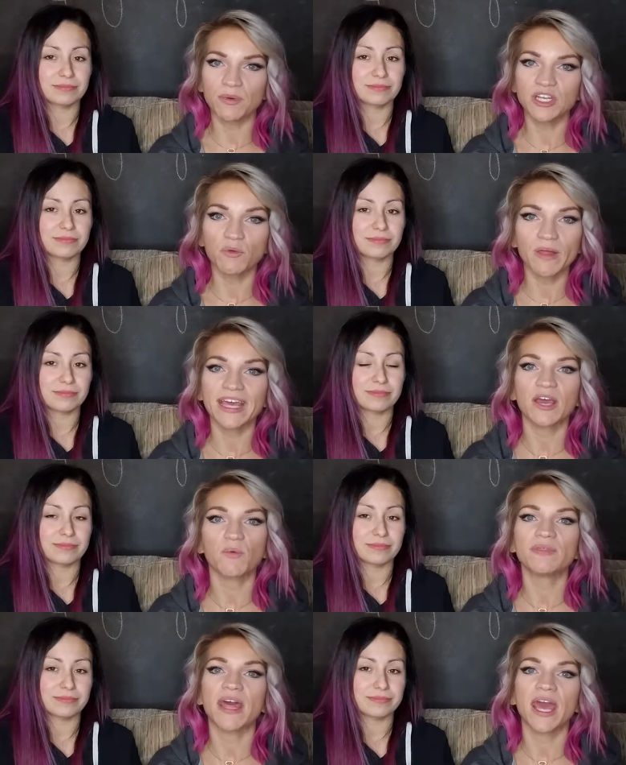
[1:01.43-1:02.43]
Speaker 1: We don't like it
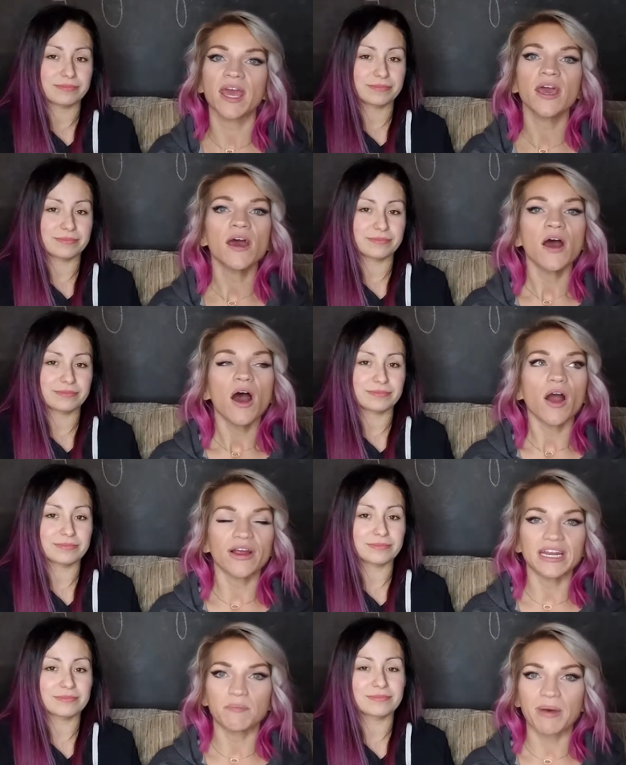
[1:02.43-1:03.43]
when they are
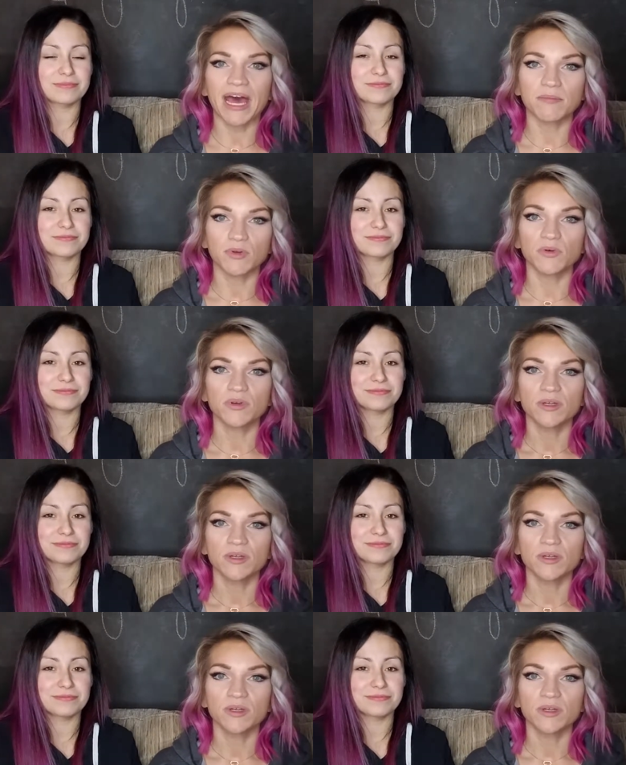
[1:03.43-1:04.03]
in a bad mood.